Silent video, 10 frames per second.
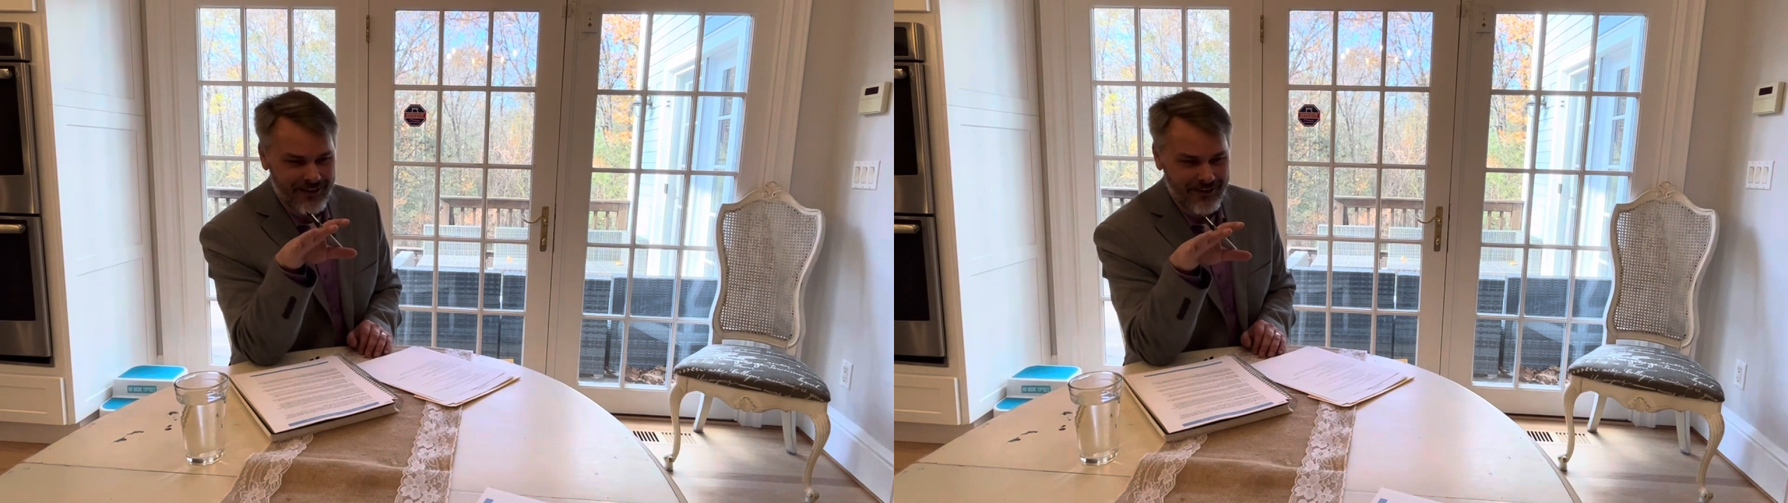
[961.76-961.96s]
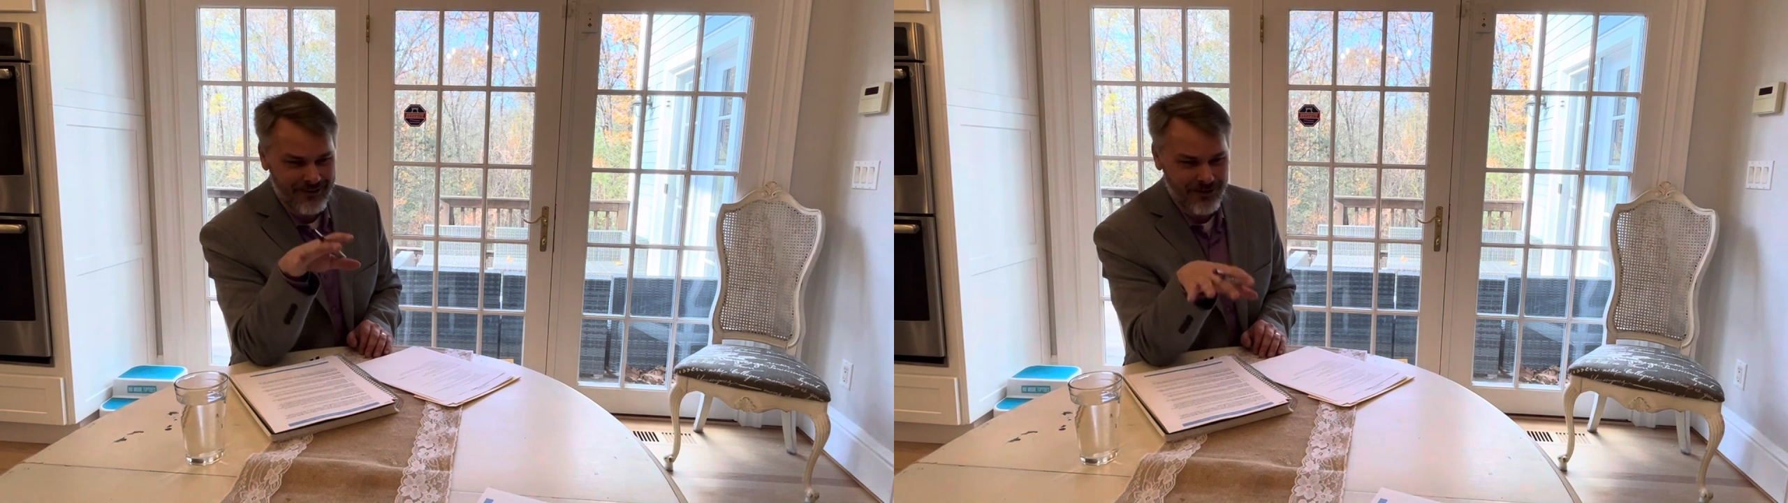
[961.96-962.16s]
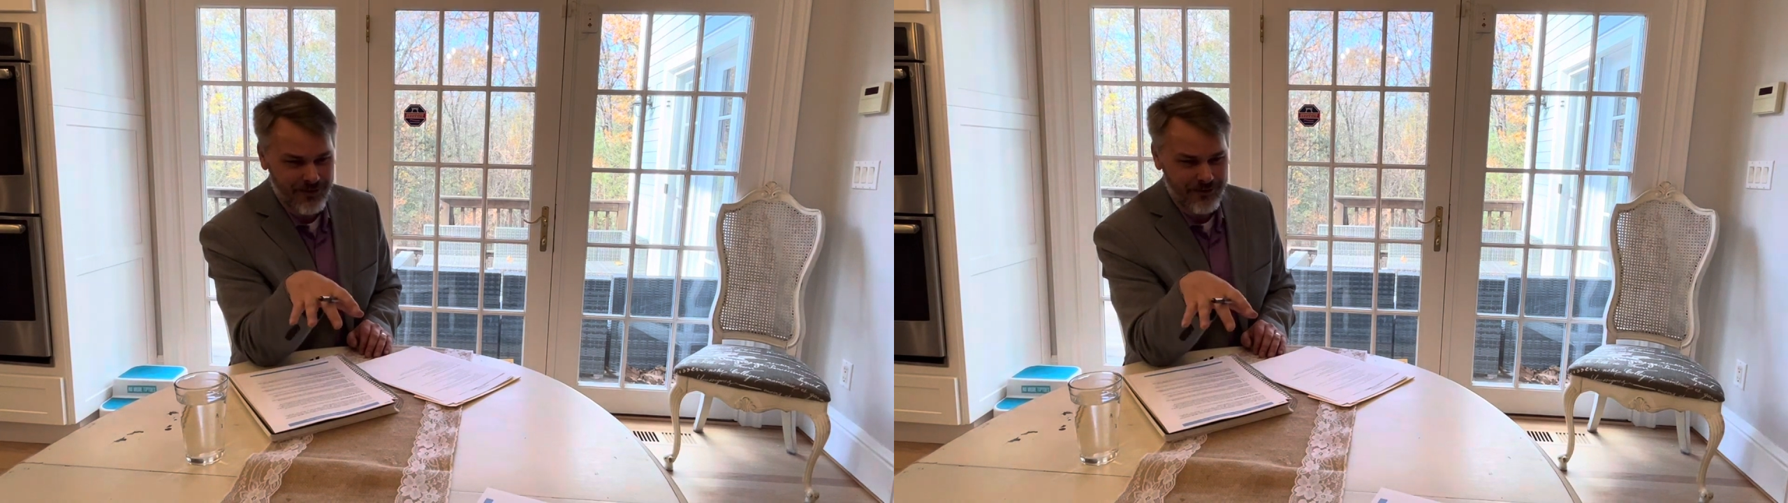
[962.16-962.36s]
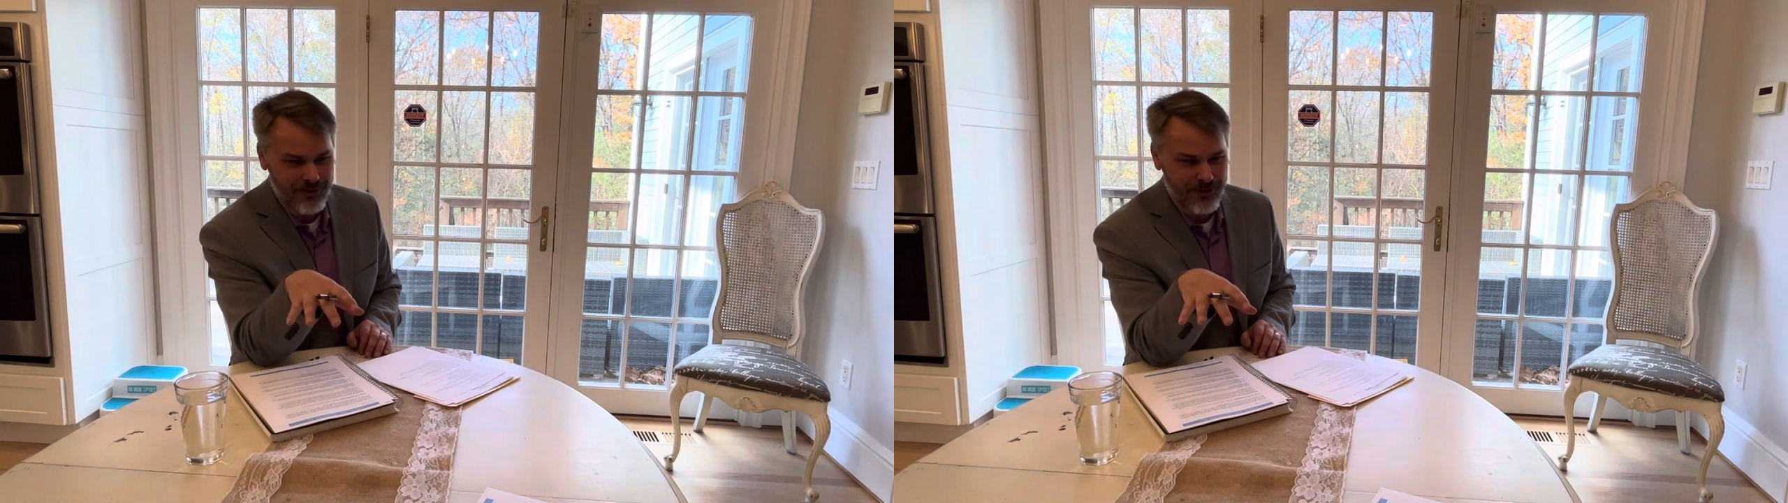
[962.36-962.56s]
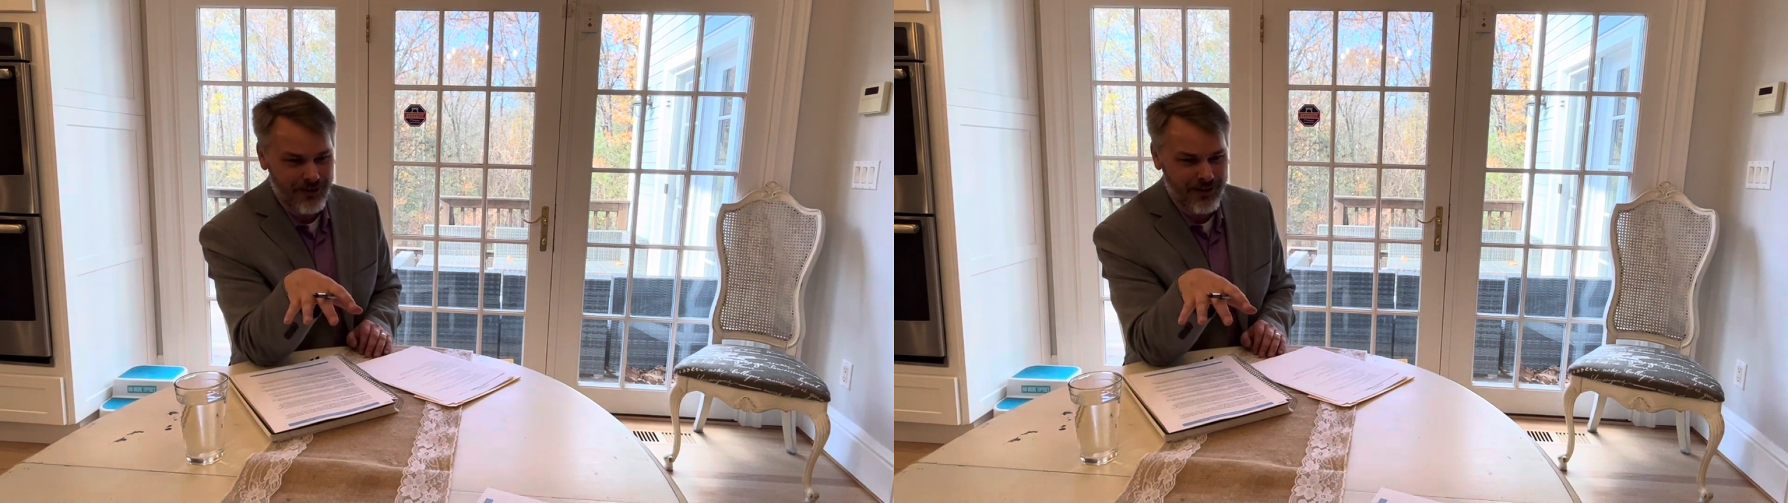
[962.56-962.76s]
sort of
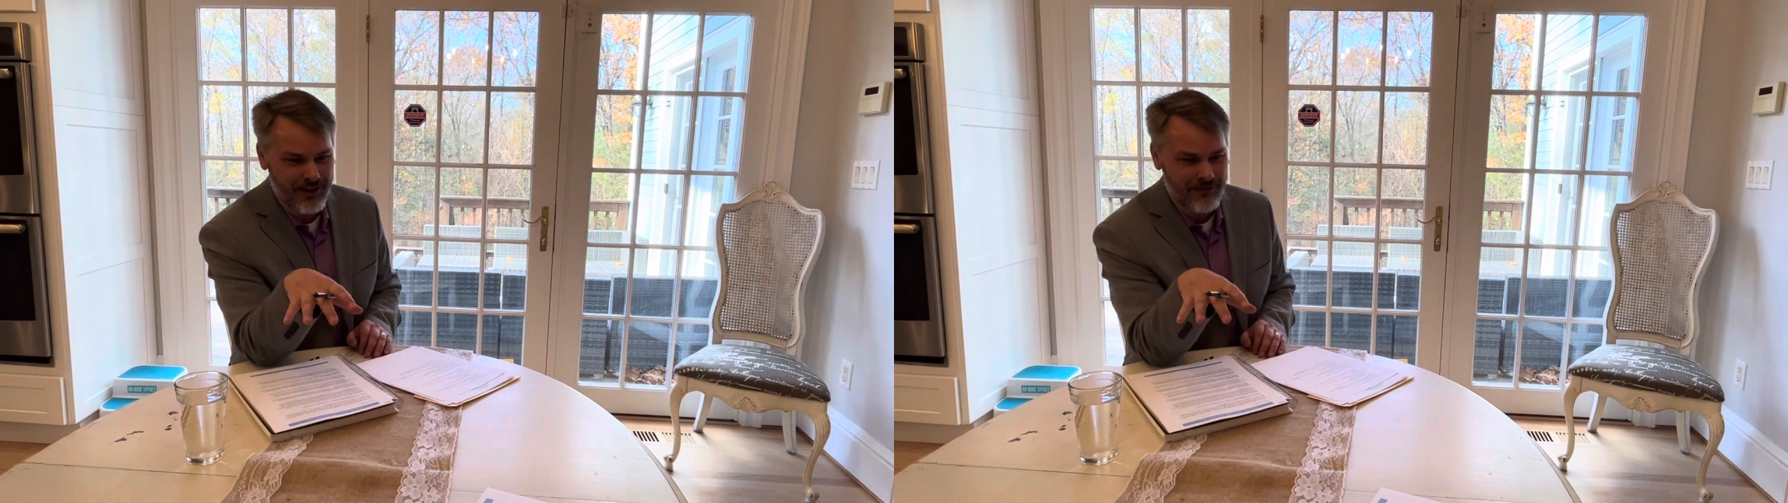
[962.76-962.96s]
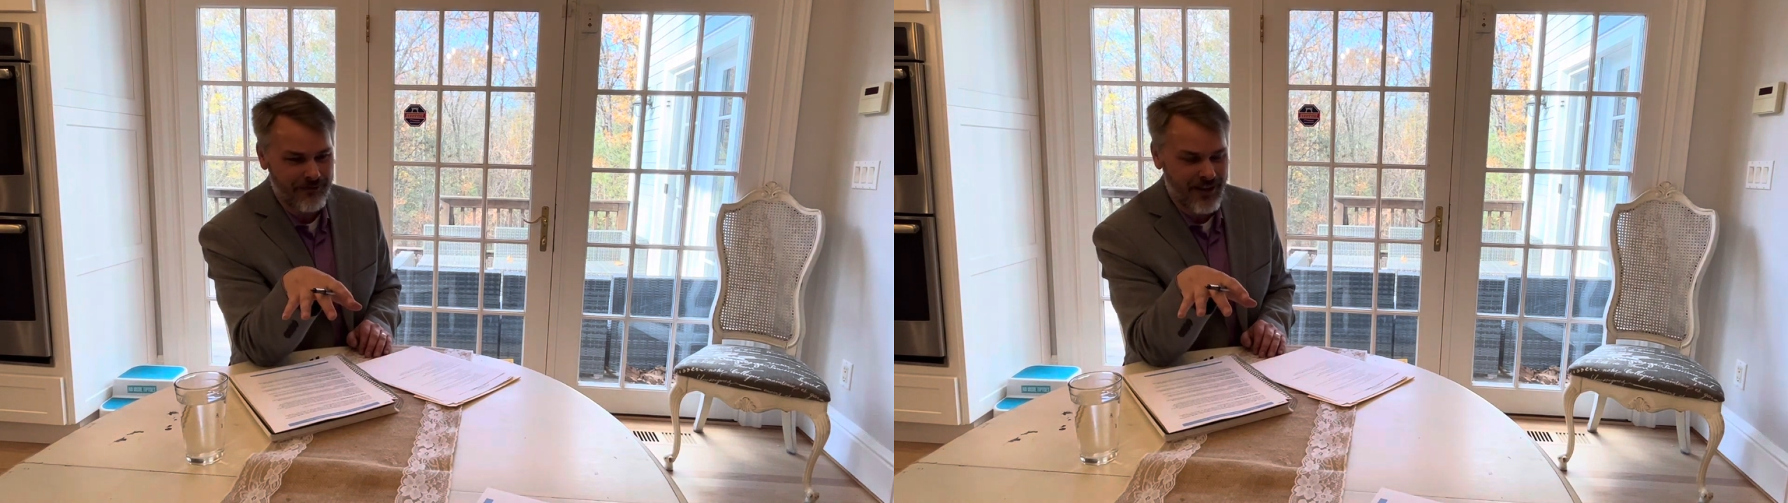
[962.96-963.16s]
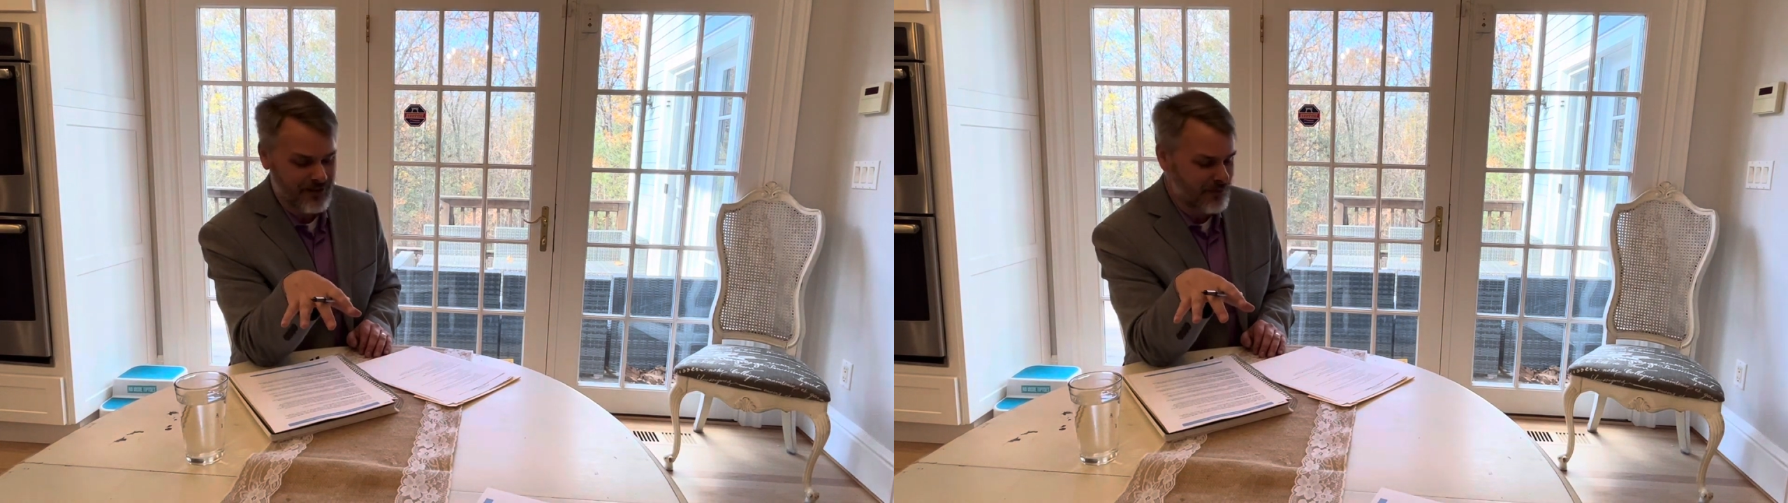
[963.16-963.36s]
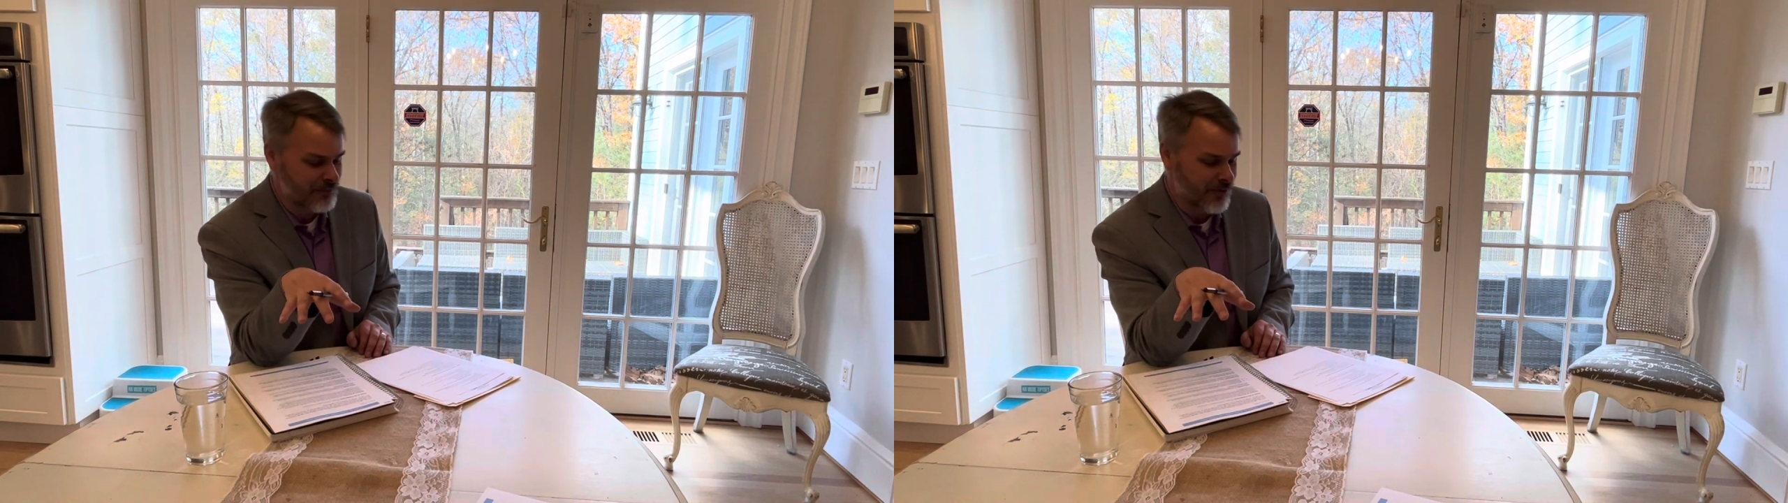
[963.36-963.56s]
your investment